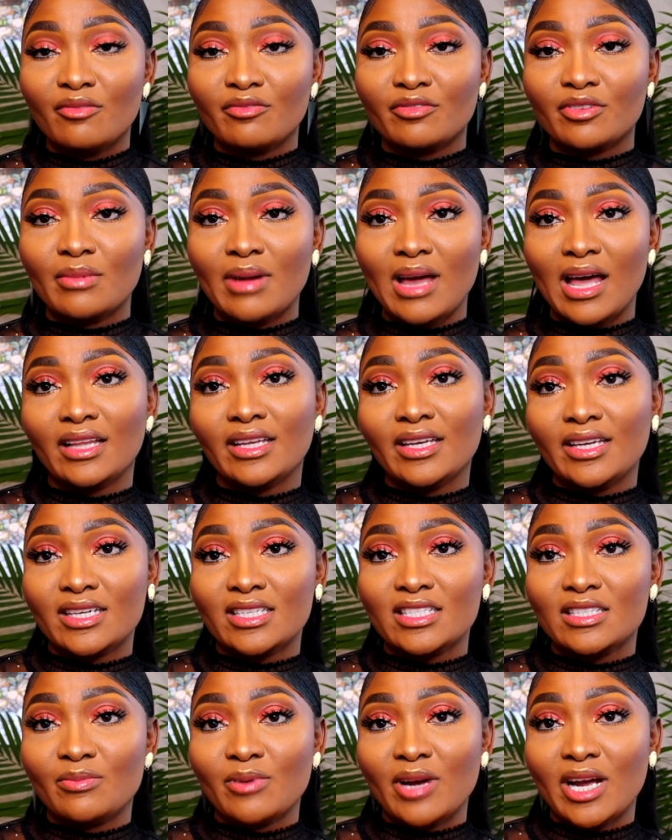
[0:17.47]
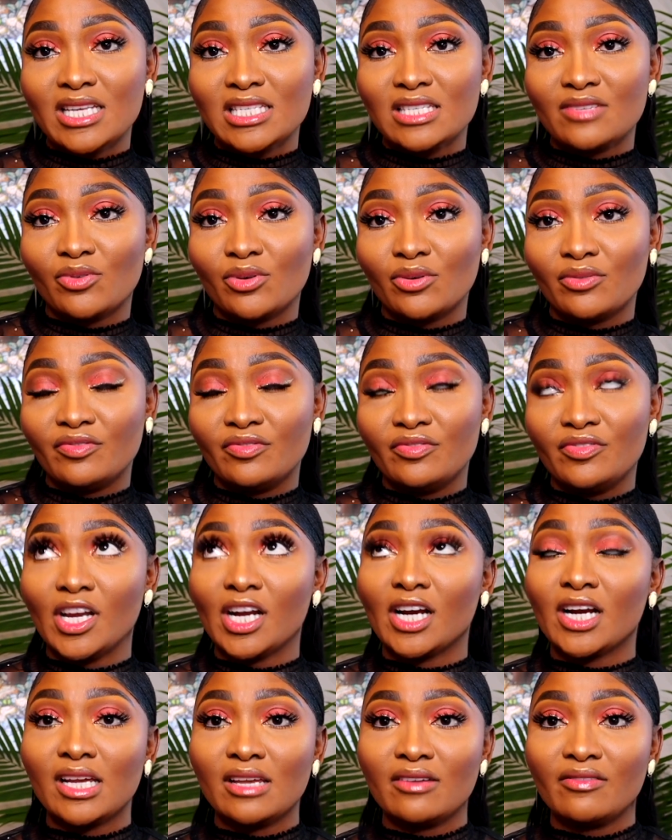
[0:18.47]
from AliExpress for
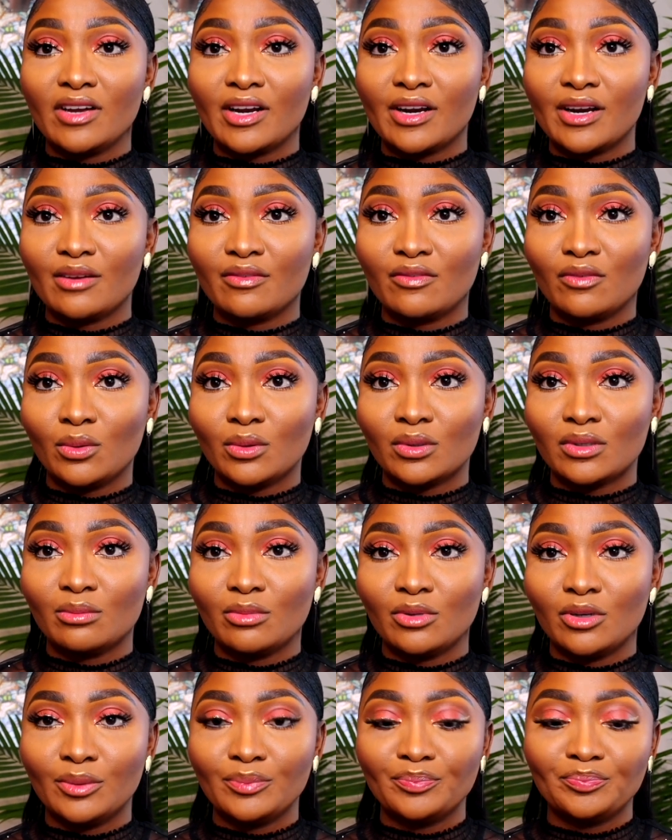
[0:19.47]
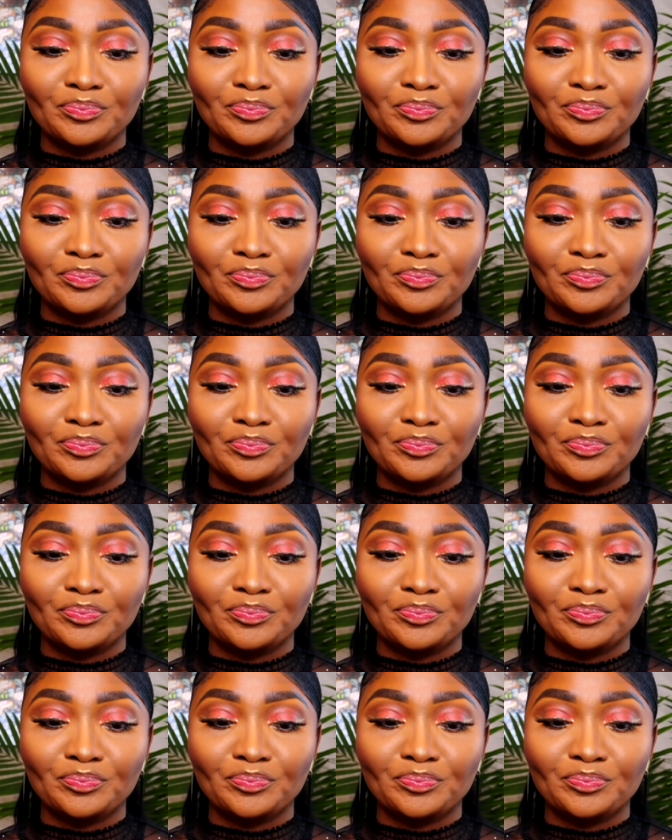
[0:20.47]
very, very affordable.